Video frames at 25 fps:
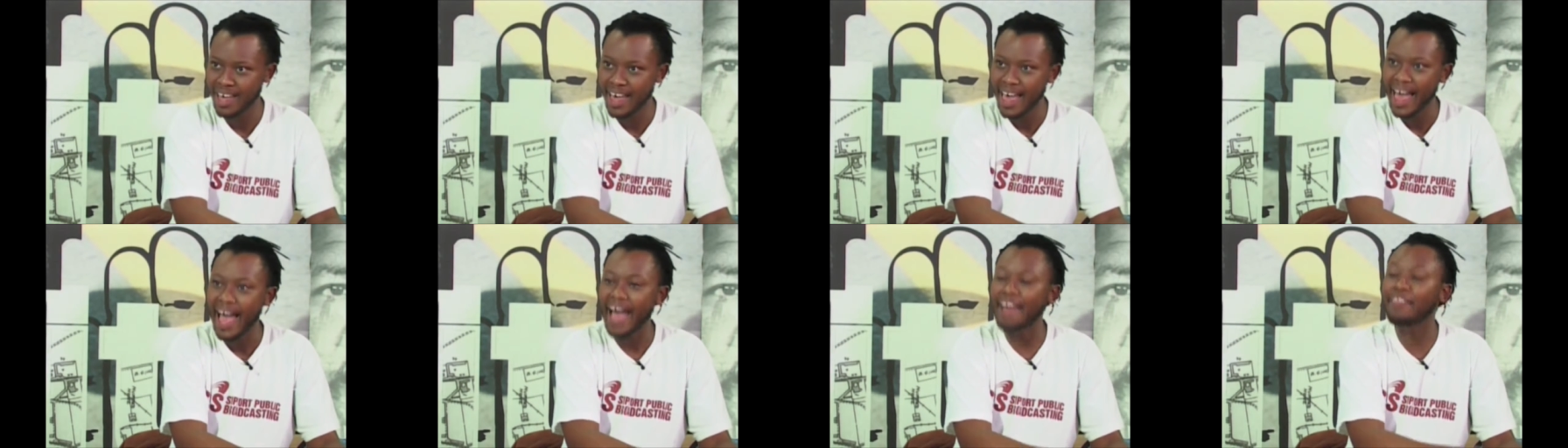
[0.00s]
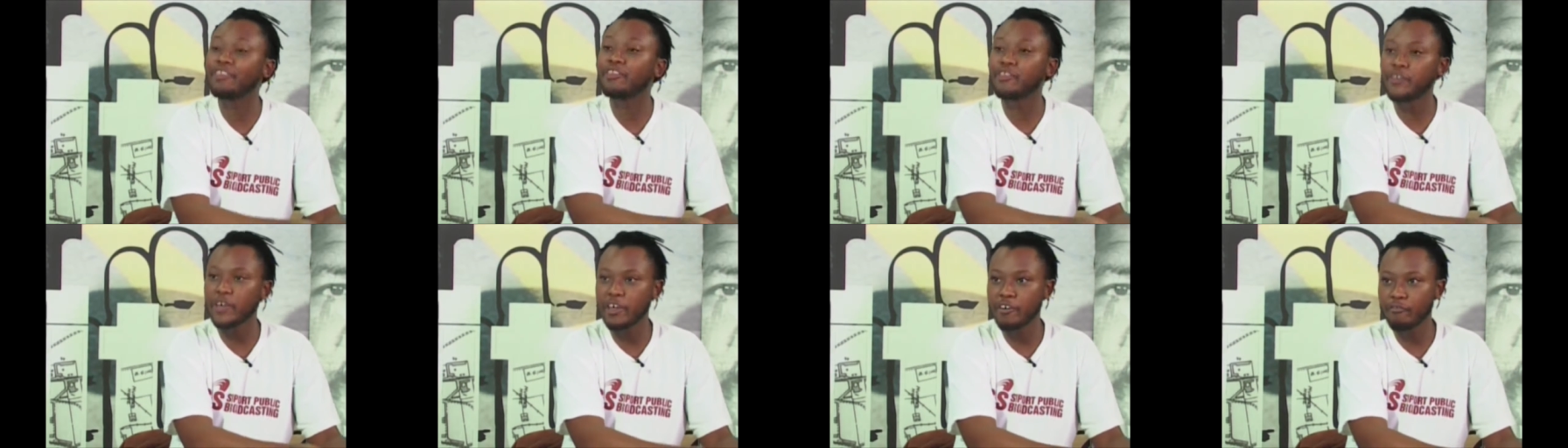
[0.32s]
and
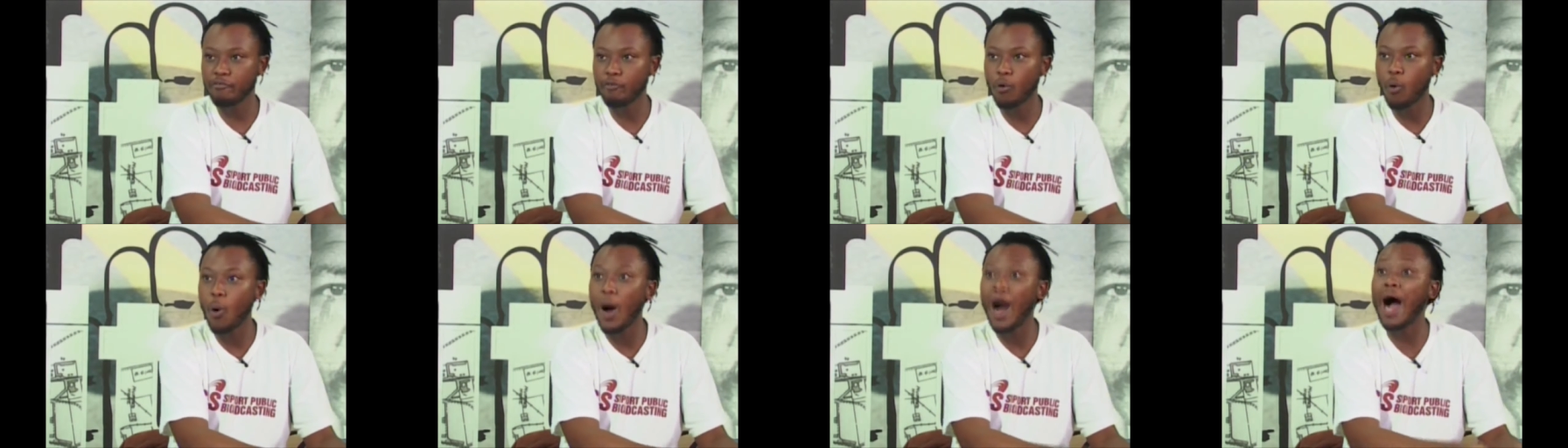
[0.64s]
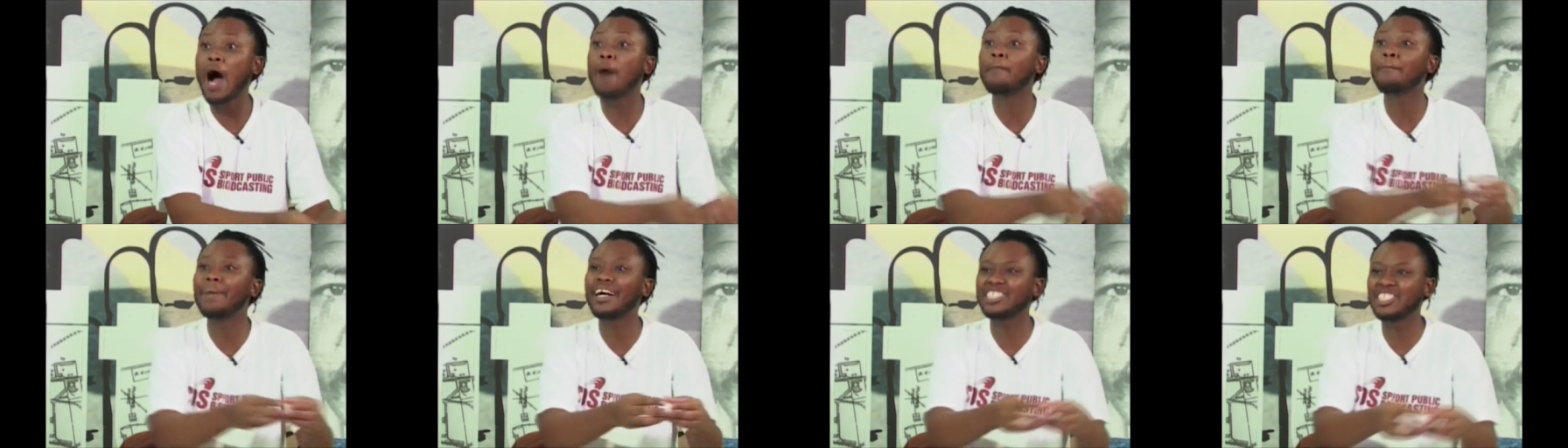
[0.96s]
therefore how
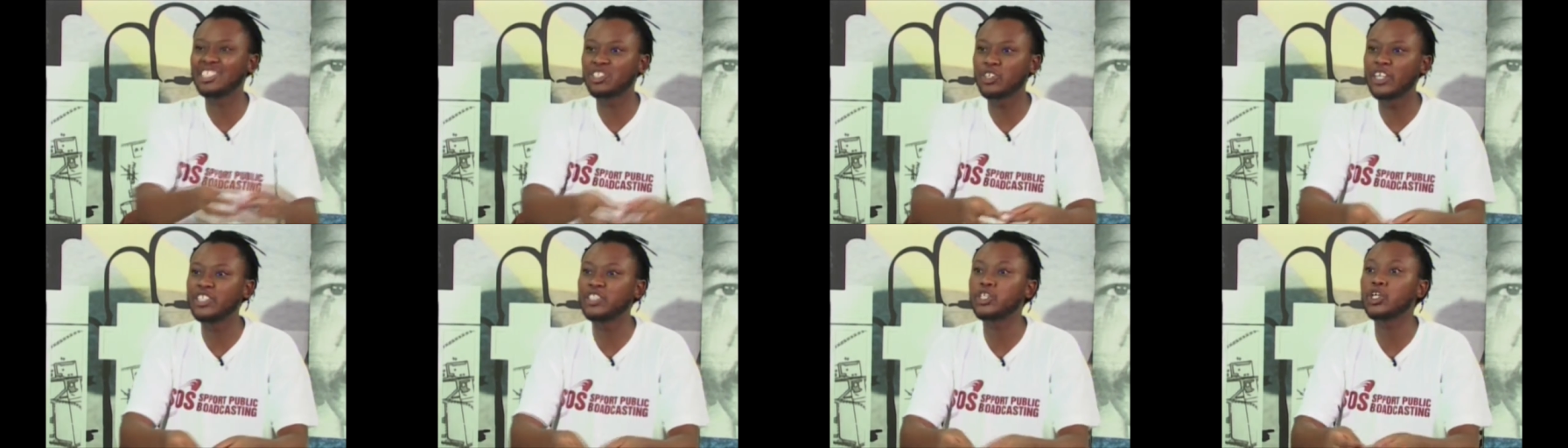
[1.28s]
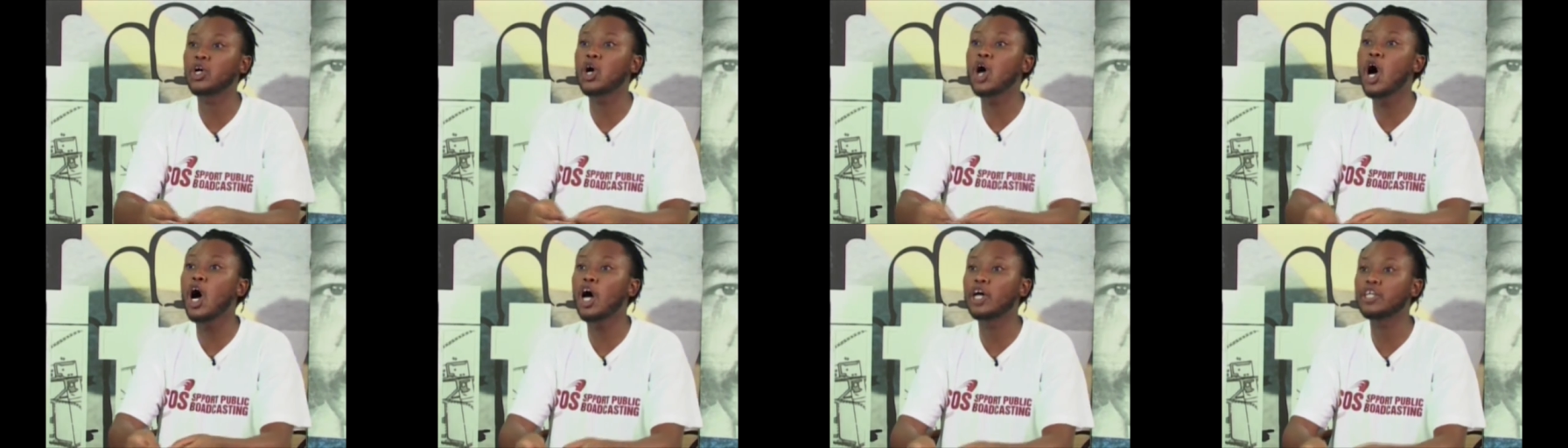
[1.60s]
much it's going to
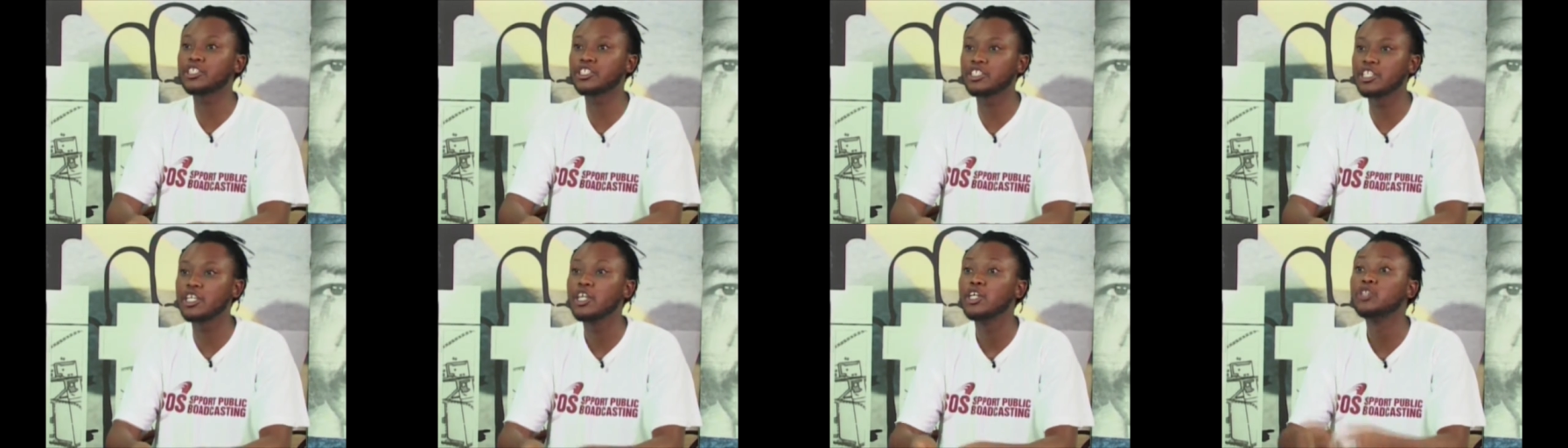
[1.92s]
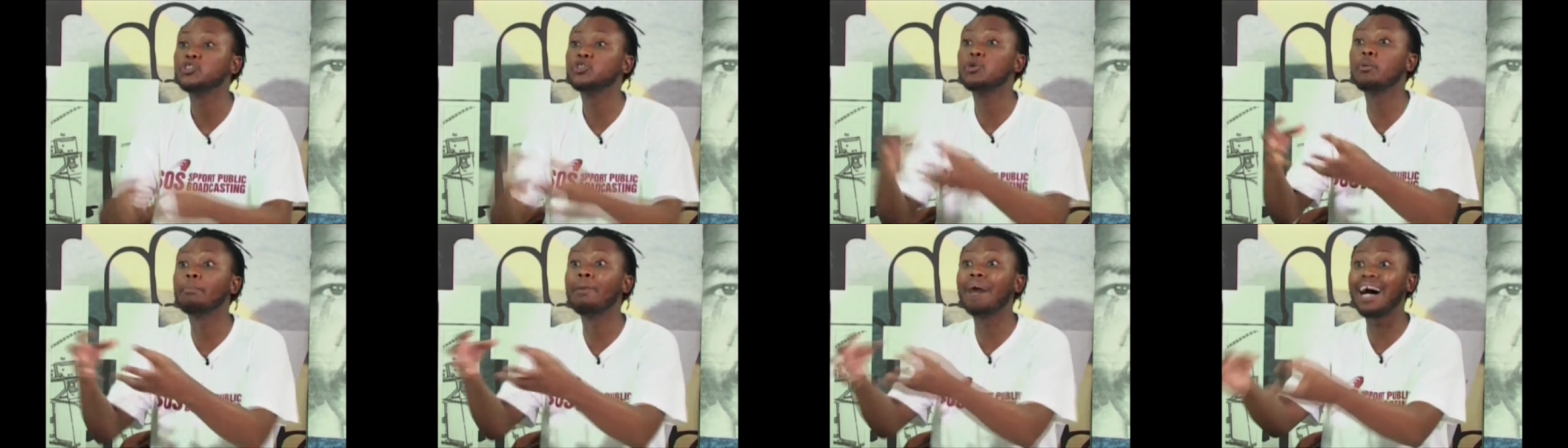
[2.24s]
cost
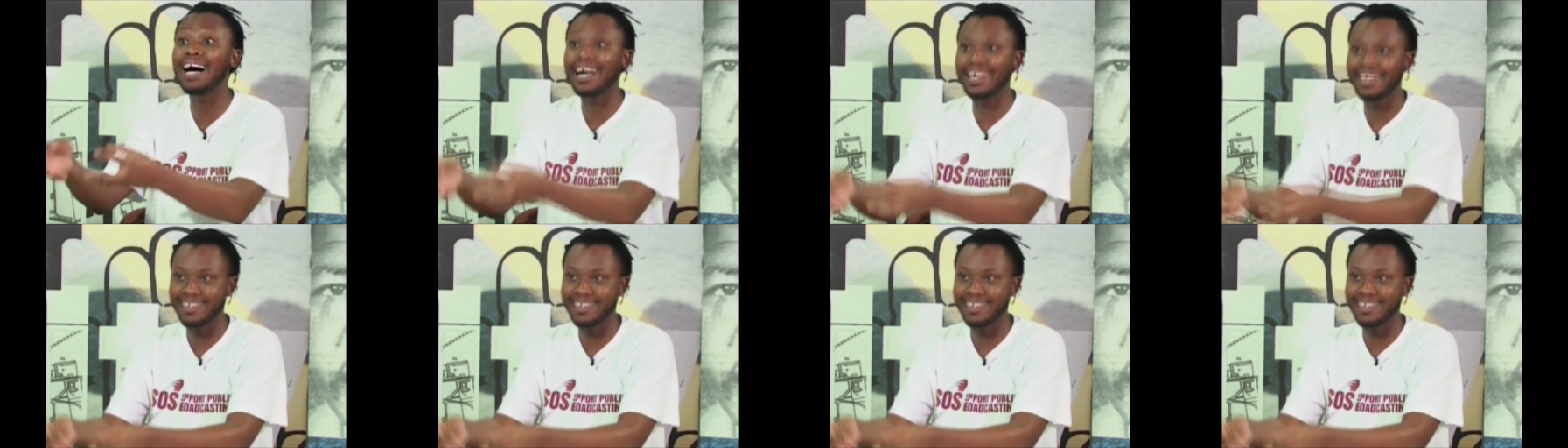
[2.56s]
to buy.